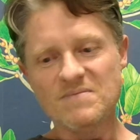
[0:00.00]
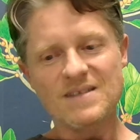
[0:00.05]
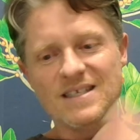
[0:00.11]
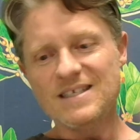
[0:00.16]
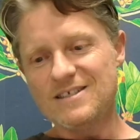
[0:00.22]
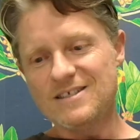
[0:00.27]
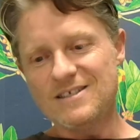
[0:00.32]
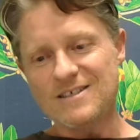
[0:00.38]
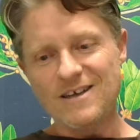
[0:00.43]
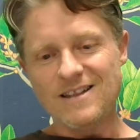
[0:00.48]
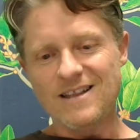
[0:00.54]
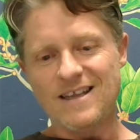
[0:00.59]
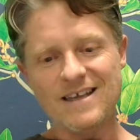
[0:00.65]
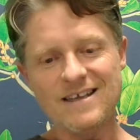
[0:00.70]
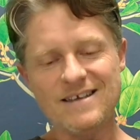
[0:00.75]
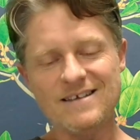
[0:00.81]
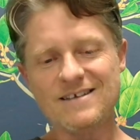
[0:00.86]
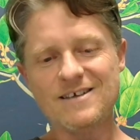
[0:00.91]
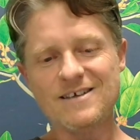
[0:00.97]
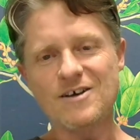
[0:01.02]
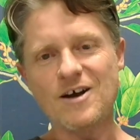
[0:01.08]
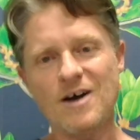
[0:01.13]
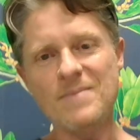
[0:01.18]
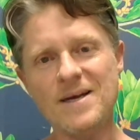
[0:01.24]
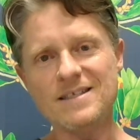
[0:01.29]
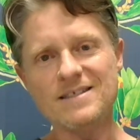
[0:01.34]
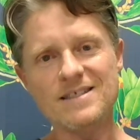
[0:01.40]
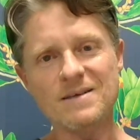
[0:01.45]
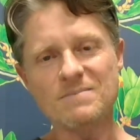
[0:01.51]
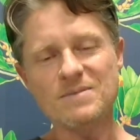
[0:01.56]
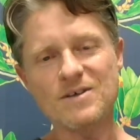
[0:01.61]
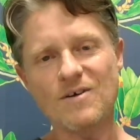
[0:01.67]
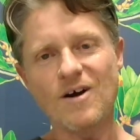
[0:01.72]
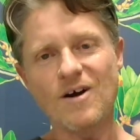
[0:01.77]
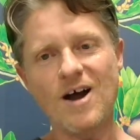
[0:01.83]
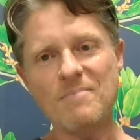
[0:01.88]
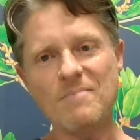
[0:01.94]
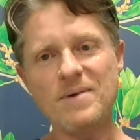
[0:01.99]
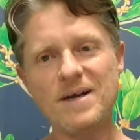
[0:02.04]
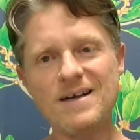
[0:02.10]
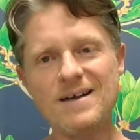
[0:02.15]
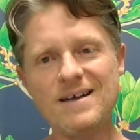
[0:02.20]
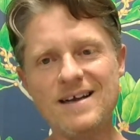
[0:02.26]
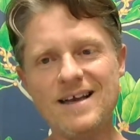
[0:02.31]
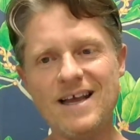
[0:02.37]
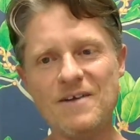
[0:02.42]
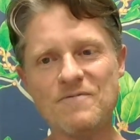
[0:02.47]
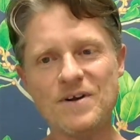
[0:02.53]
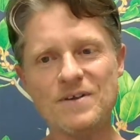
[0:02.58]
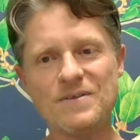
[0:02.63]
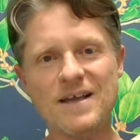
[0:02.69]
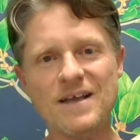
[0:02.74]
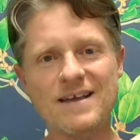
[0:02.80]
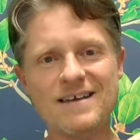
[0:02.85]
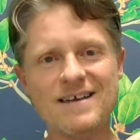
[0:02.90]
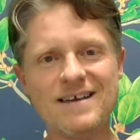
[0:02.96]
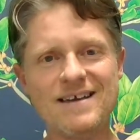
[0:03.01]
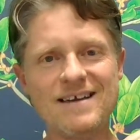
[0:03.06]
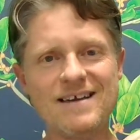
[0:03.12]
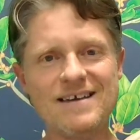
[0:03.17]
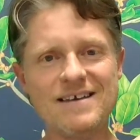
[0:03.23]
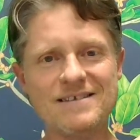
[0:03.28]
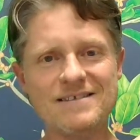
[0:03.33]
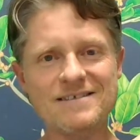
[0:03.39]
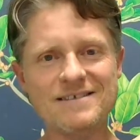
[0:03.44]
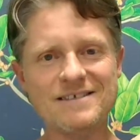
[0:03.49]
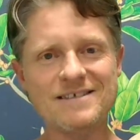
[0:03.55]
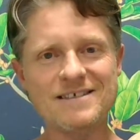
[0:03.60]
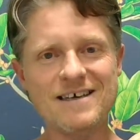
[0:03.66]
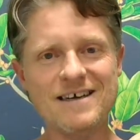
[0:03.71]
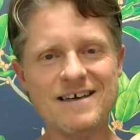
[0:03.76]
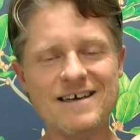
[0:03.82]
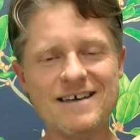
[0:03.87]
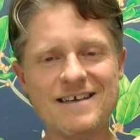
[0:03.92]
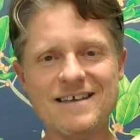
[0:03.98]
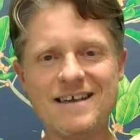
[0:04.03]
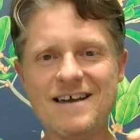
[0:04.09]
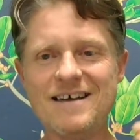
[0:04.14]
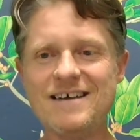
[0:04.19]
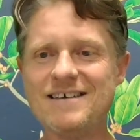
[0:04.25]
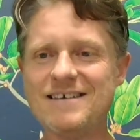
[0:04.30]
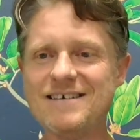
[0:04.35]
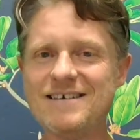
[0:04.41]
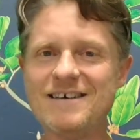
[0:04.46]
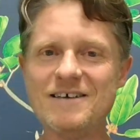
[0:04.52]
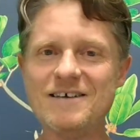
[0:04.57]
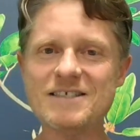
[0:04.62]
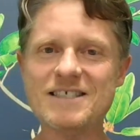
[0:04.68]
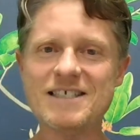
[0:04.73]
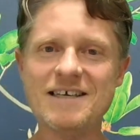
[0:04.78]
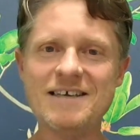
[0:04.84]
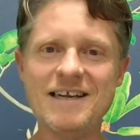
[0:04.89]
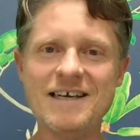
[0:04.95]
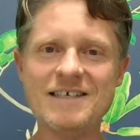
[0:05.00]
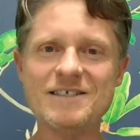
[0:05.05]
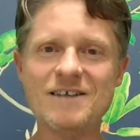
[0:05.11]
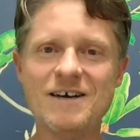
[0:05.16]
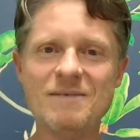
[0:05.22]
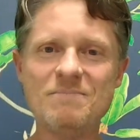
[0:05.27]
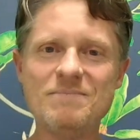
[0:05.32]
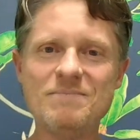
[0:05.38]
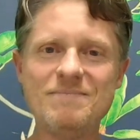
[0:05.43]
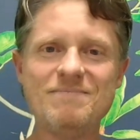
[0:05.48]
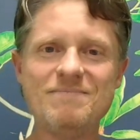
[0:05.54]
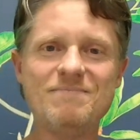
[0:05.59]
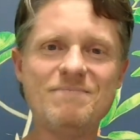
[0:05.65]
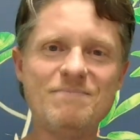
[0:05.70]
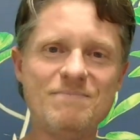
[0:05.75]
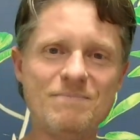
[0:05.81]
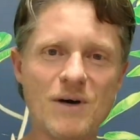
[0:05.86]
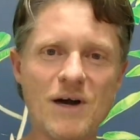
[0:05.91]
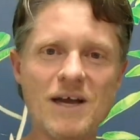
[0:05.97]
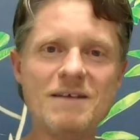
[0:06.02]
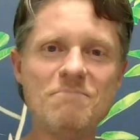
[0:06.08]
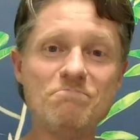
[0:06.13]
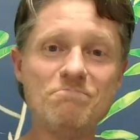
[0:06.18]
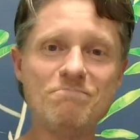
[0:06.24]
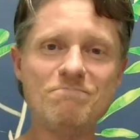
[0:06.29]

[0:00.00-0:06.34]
Certainly comment, subscribe, everything. And I'll see you next time. Bye.